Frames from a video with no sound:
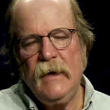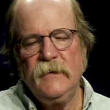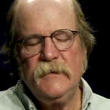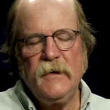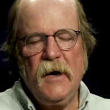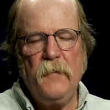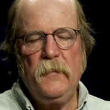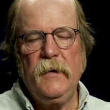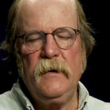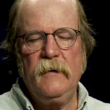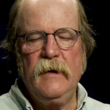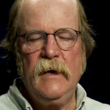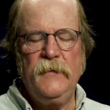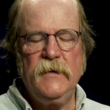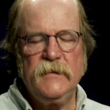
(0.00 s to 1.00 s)
ends up
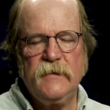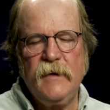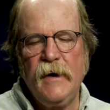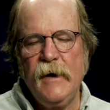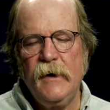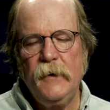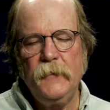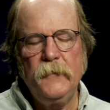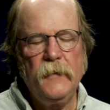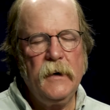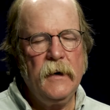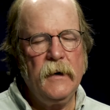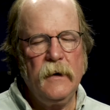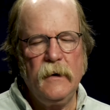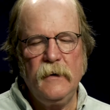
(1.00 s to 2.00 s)
in this town,
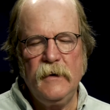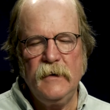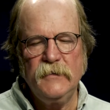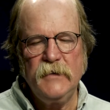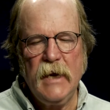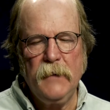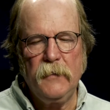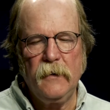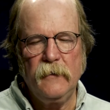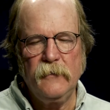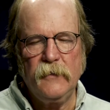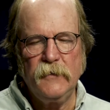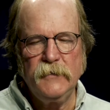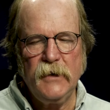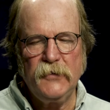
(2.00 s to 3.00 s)
and his neighbor
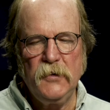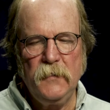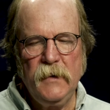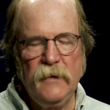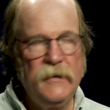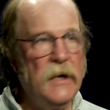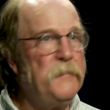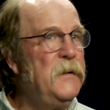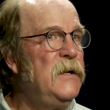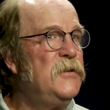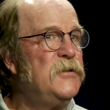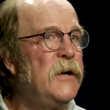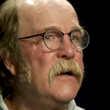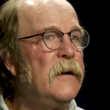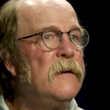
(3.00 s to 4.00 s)
turns out to be a deputy
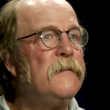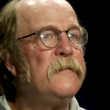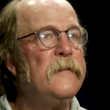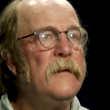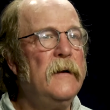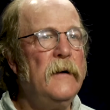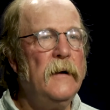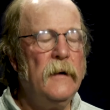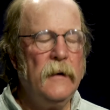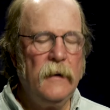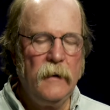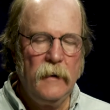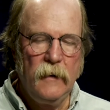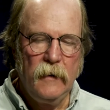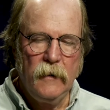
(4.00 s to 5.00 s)
sheriff
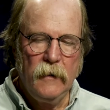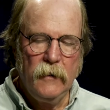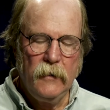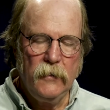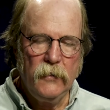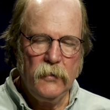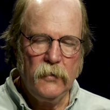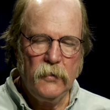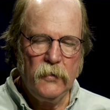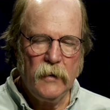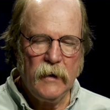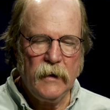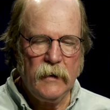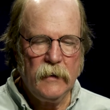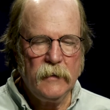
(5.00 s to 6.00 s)
who
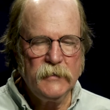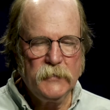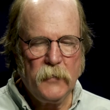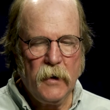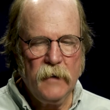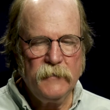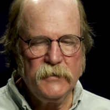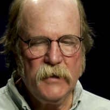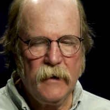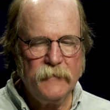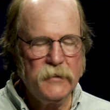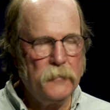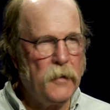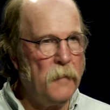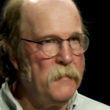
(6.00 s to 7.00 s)
is part of a
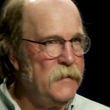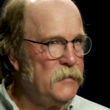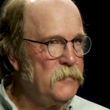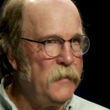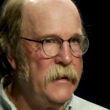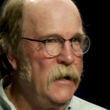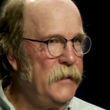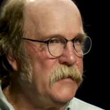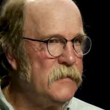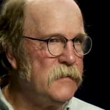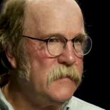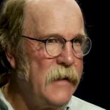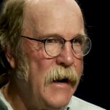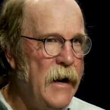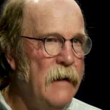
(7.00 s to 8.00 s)
sheriff's department that's really
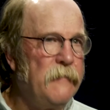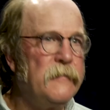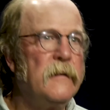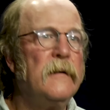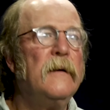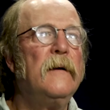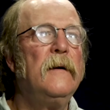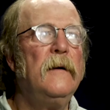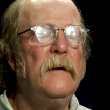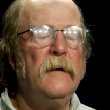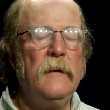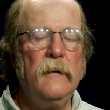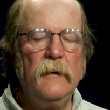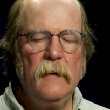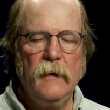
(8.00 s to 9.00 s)
understaffed
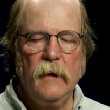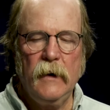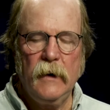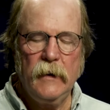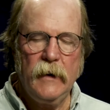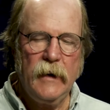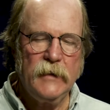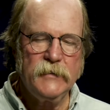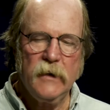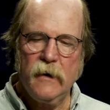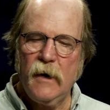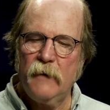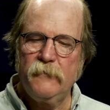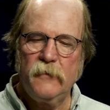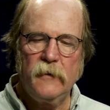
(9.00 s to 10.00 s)
and has to
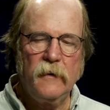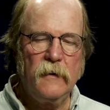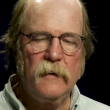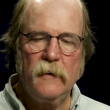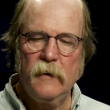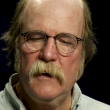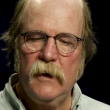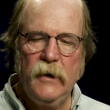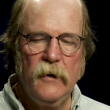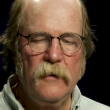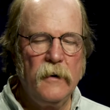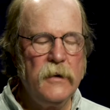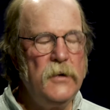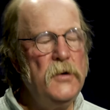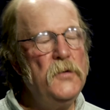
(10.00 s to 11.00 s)
cover,
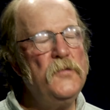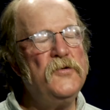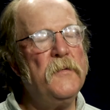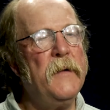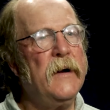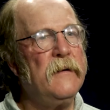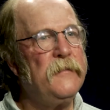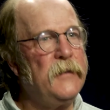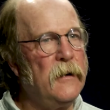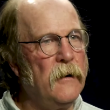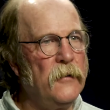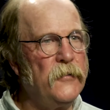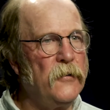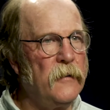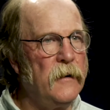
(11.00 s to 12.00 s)
a huge amount of
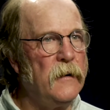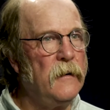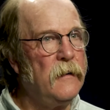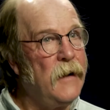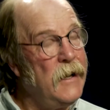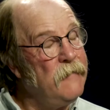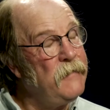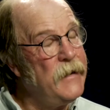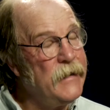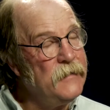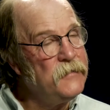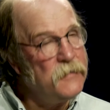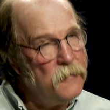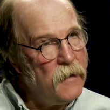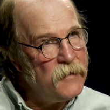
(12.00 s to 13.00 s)
territory, kind of like
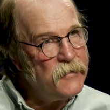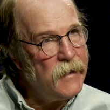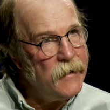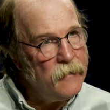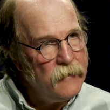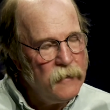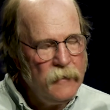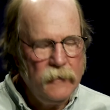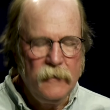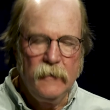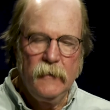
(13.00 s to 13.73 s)
in Saguache County.